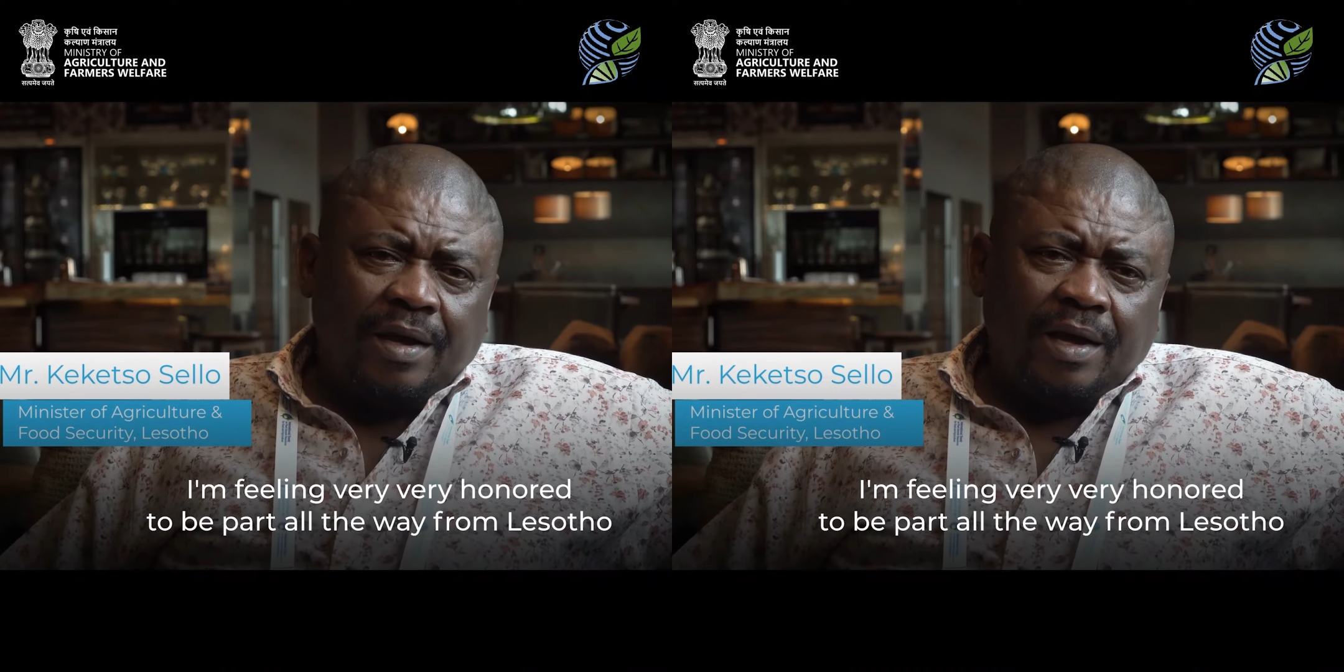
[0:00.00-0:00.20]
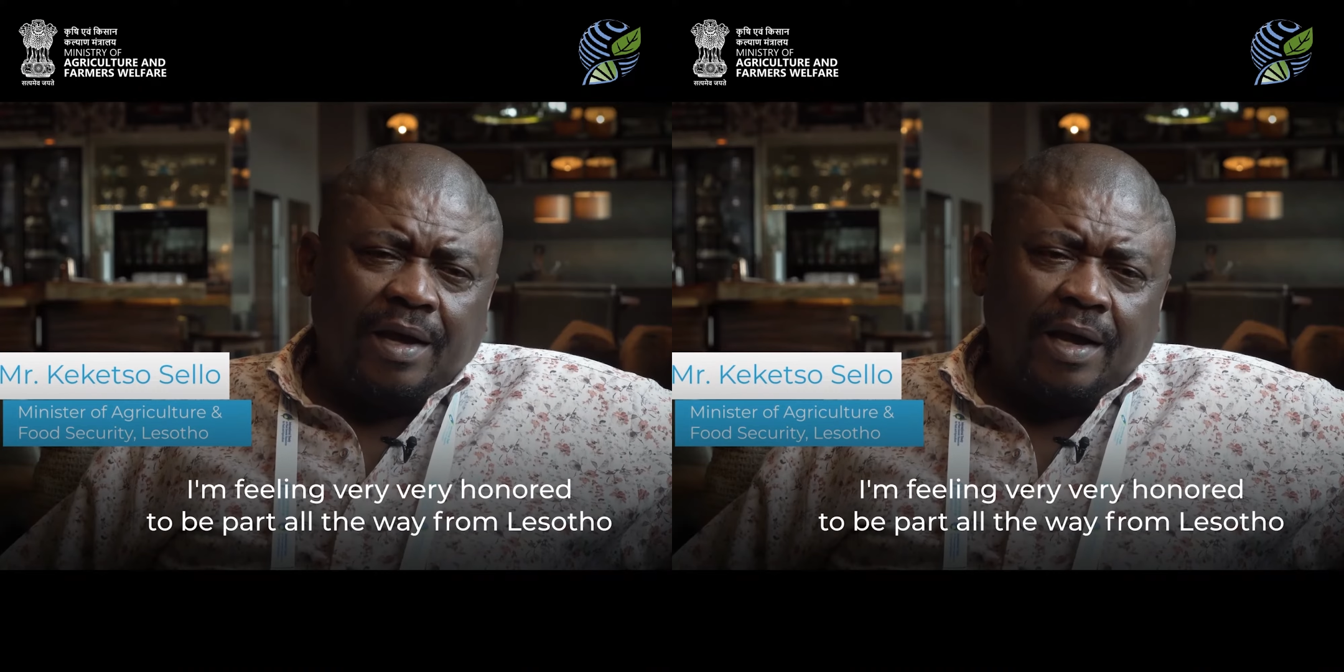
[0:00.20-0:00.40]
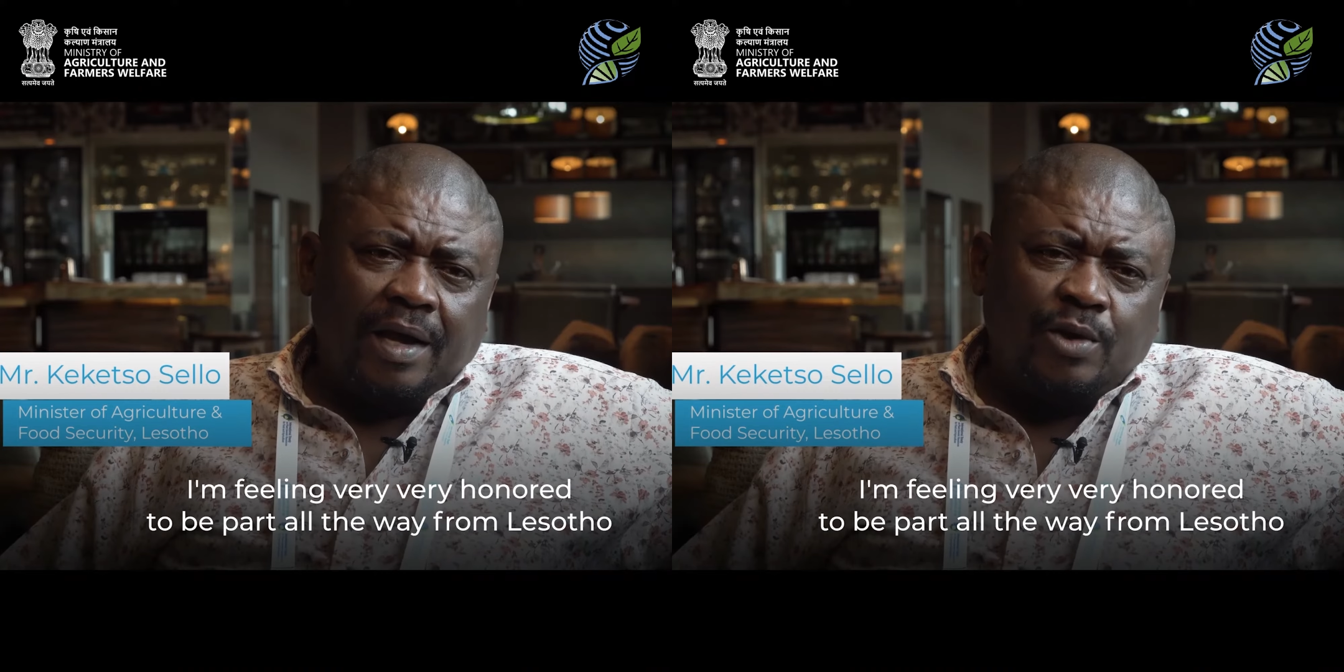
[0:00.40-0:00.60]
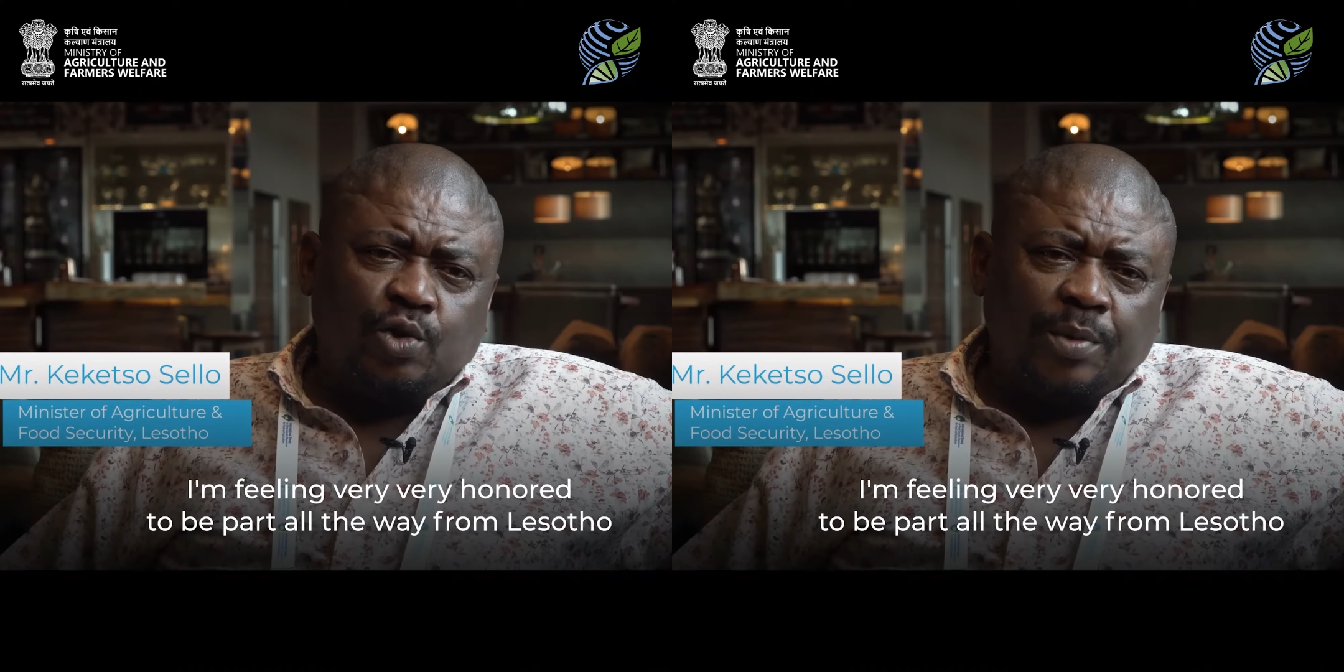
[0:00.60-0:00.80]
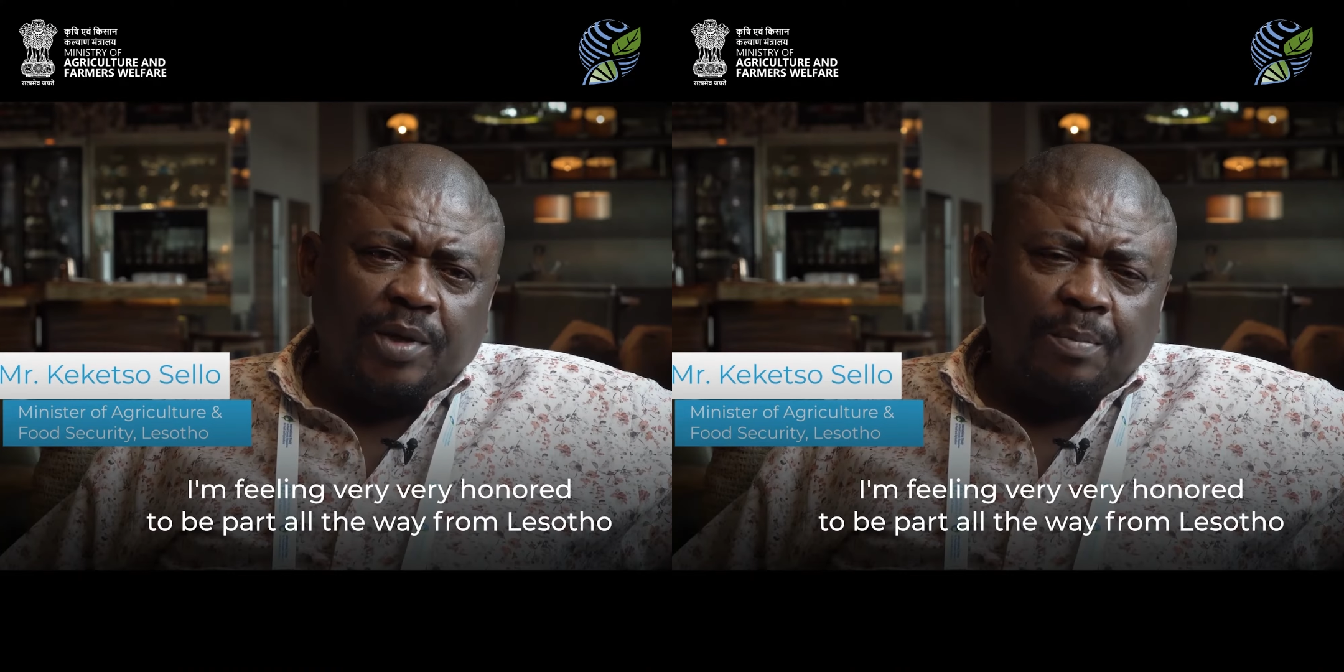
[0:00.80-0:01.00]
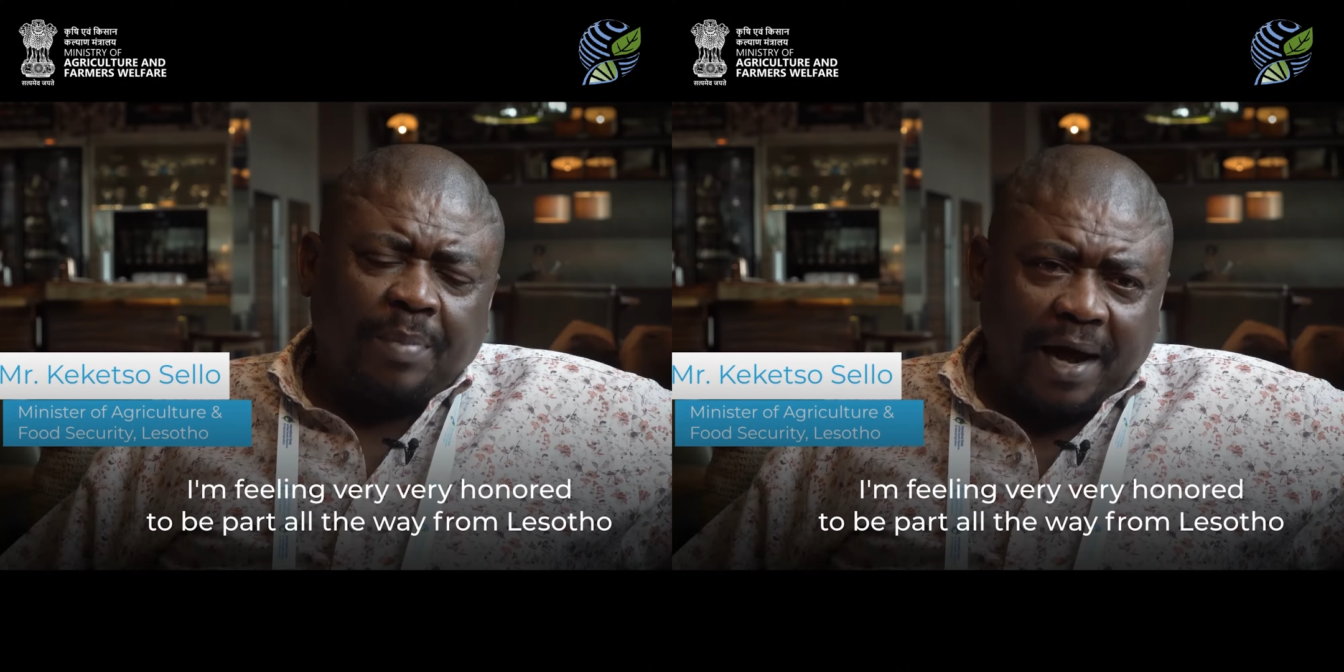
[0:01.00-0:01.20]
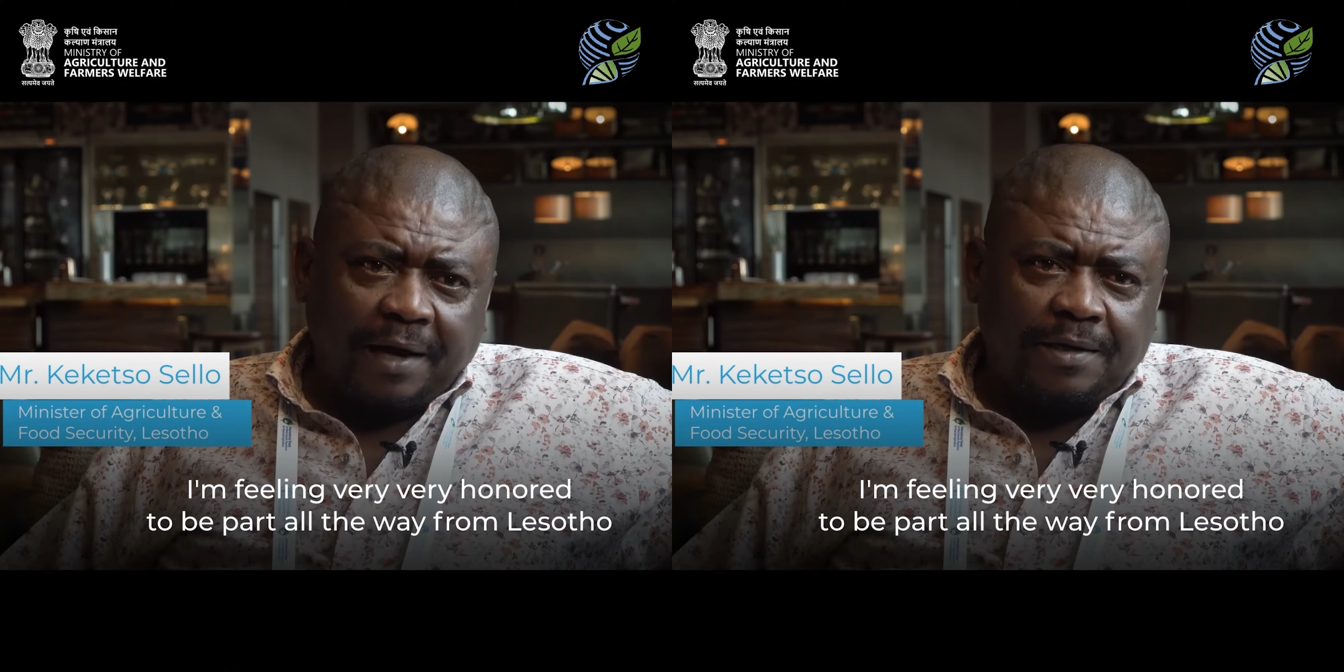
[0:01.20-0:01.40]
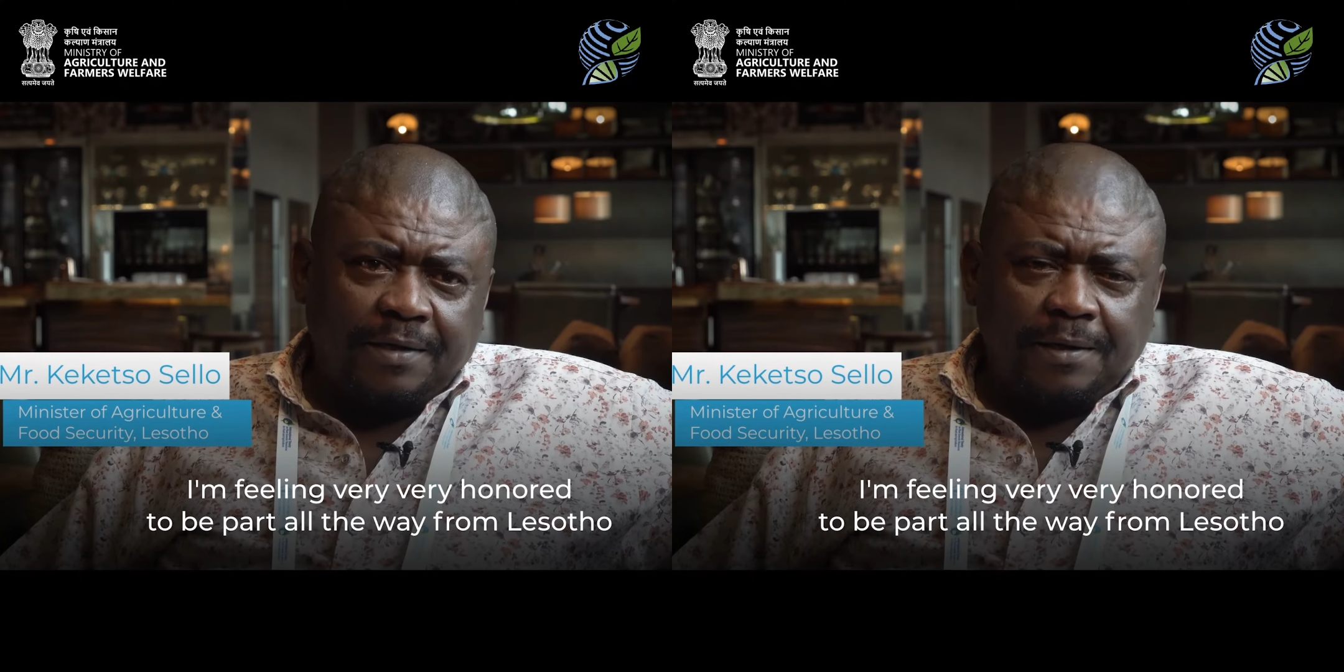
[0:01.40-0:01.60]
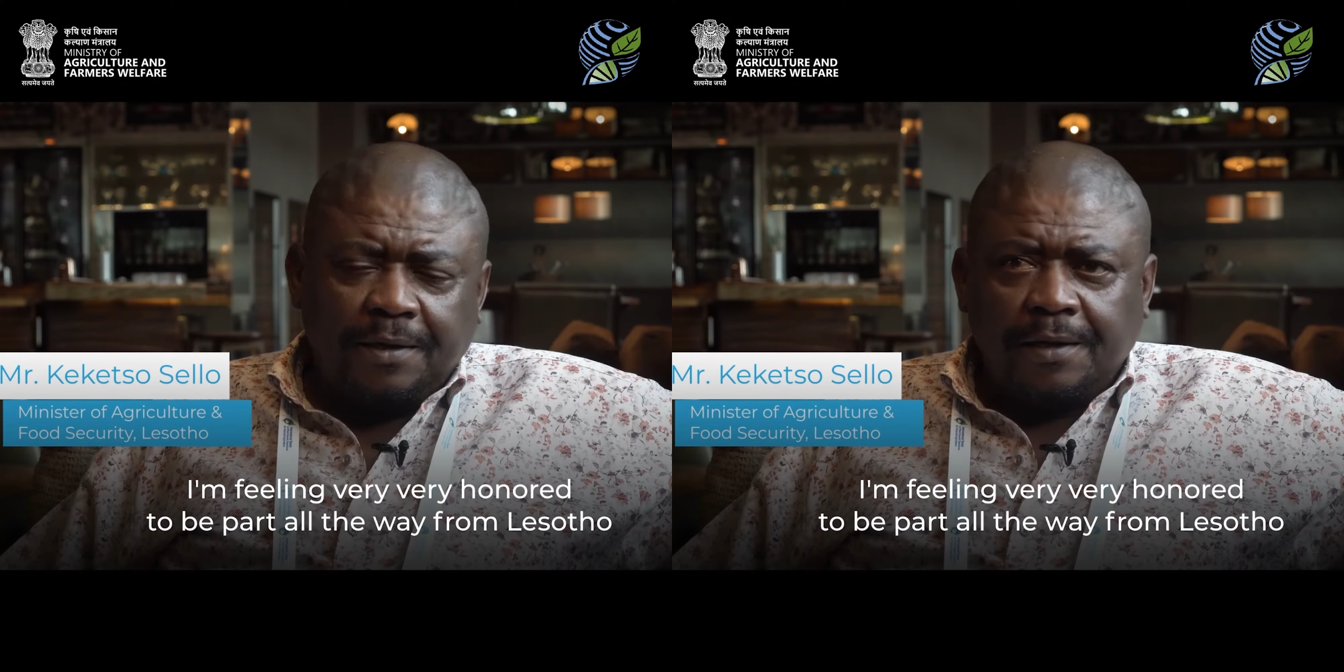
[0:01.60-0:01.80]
to be part,